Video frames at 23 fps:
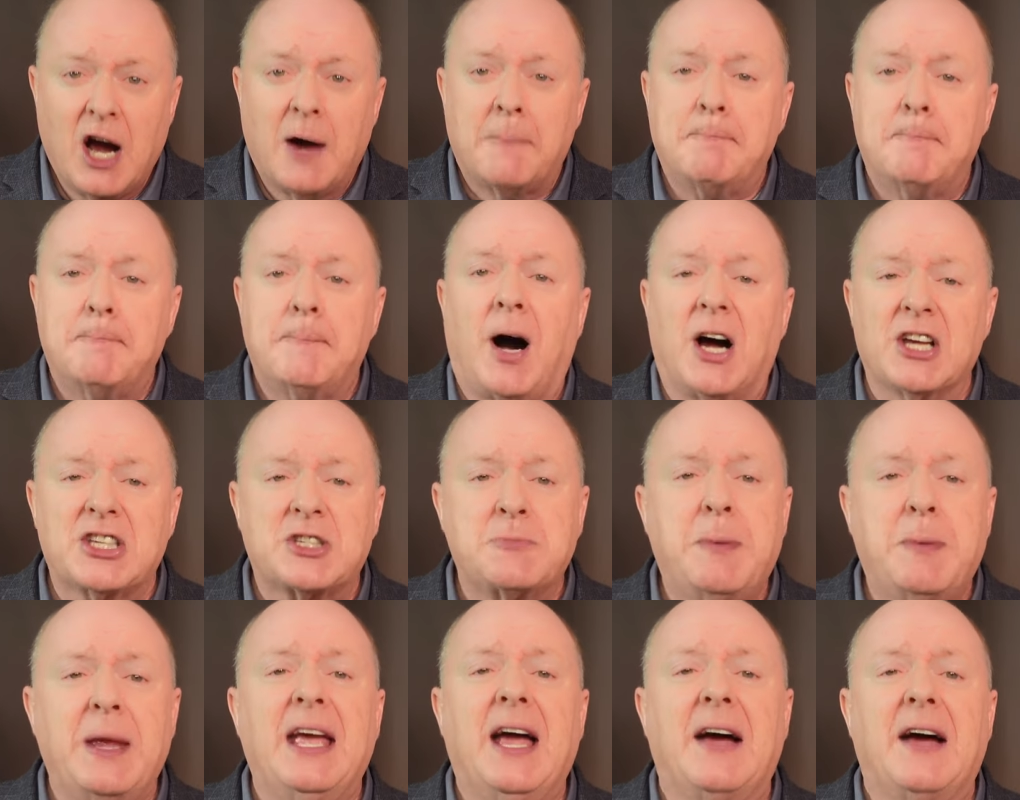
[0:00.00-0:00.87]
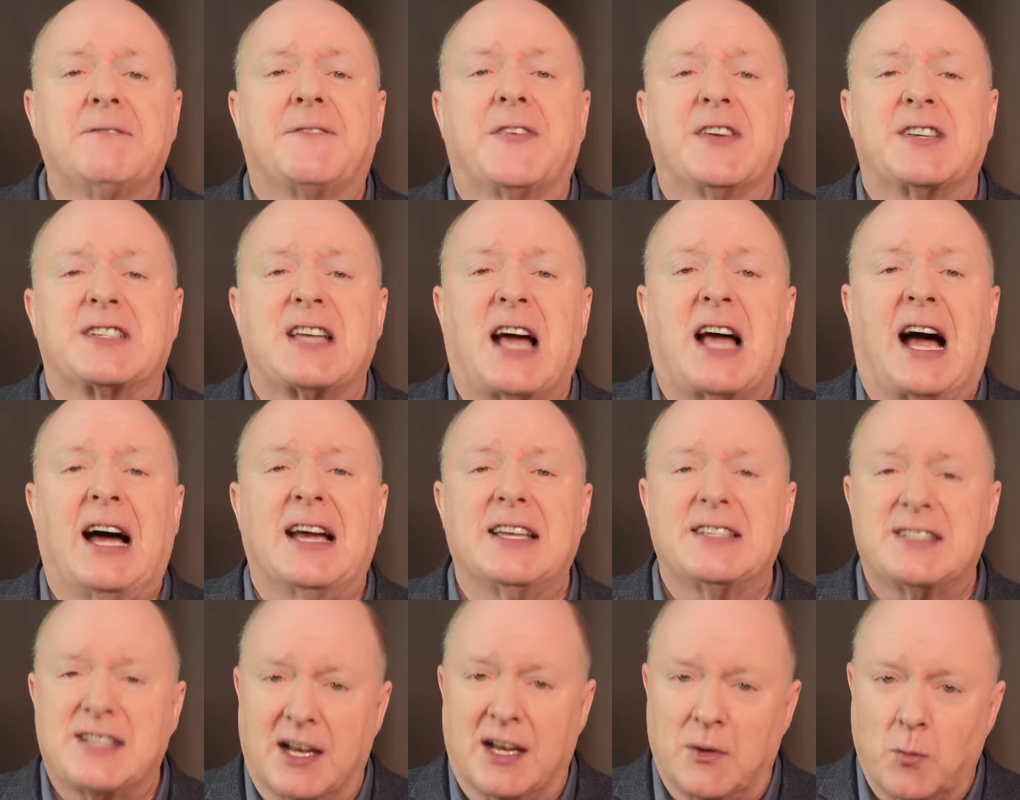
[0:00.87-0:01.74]
must be
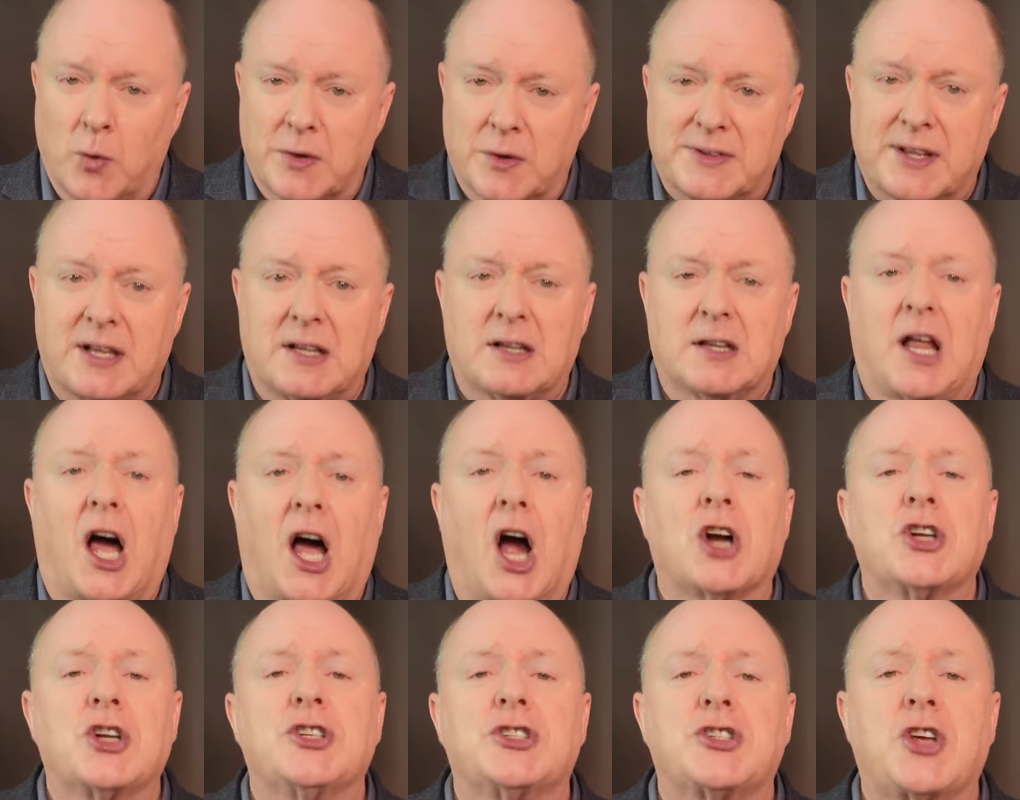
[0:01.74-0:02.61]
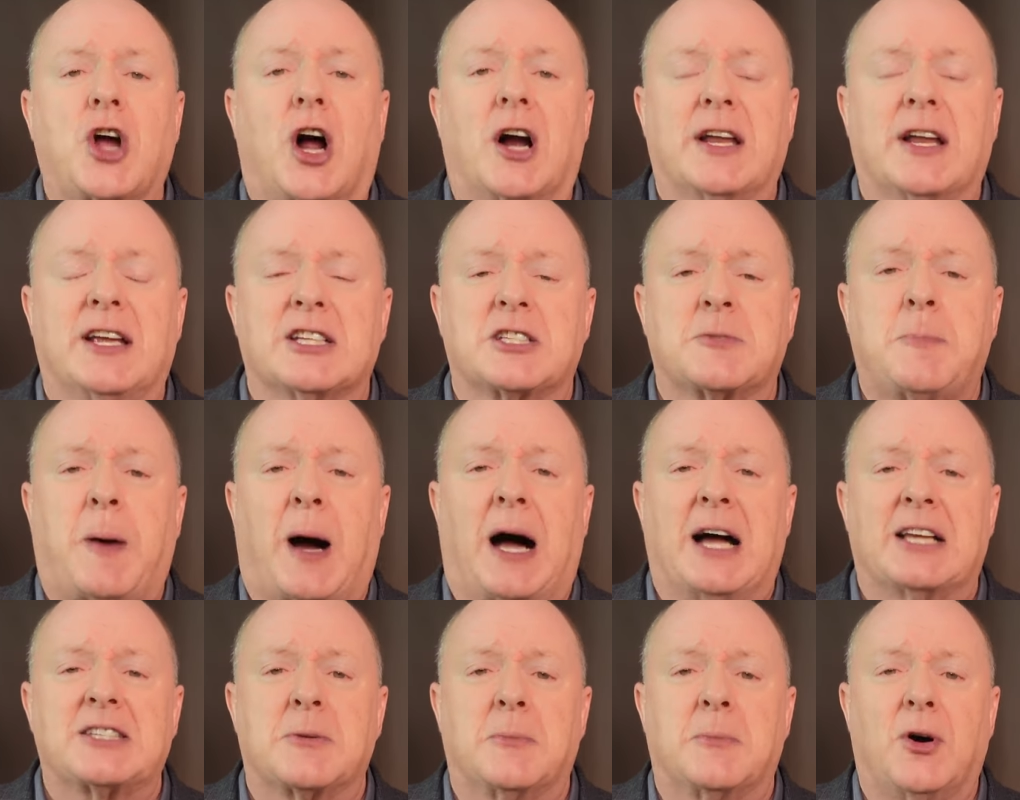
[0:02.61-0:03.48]
emphasized and with the largest audience
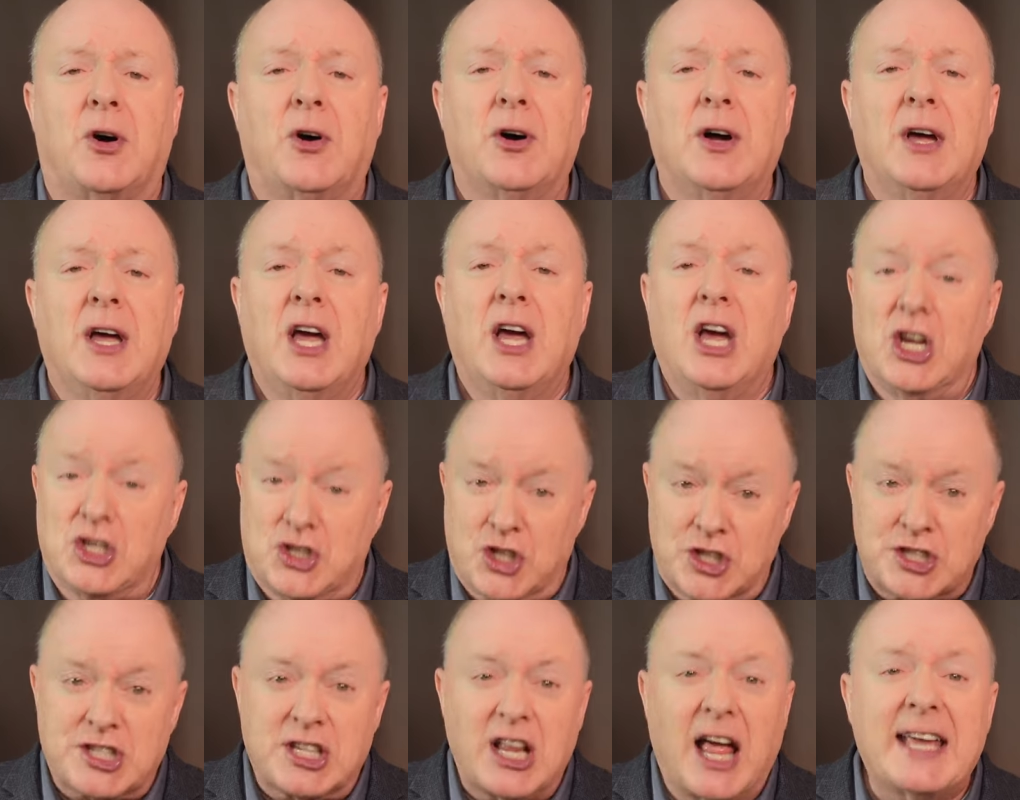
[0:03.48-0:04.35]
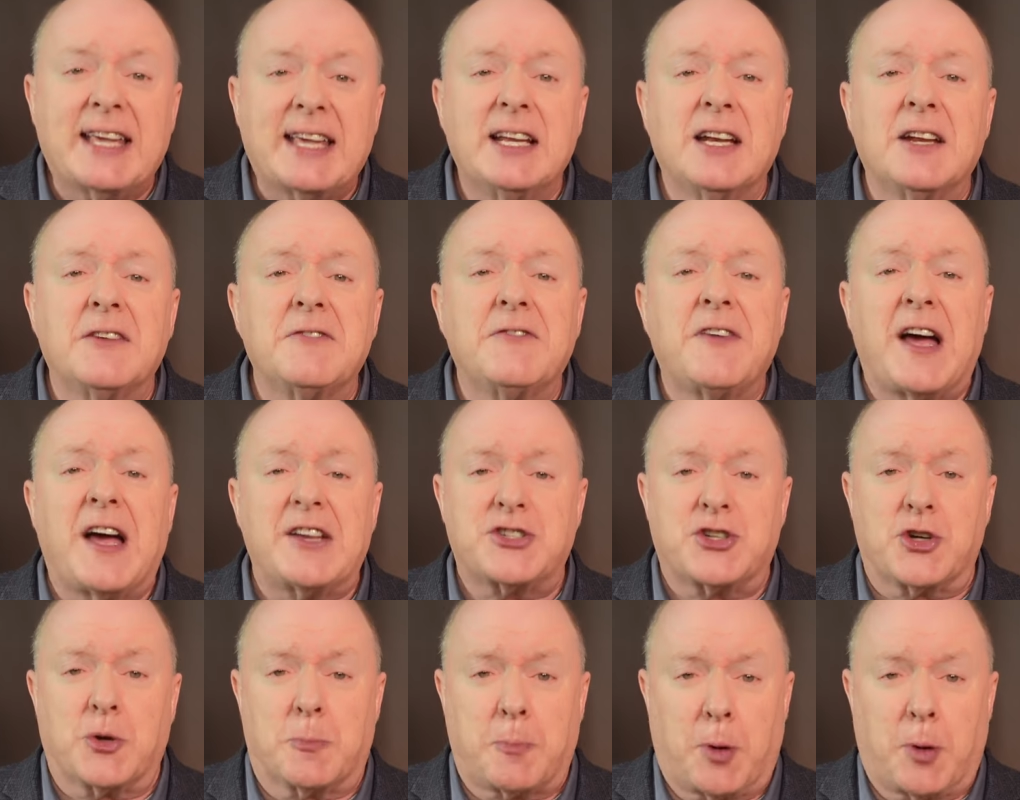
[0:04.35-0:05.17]
possible. Just like an investor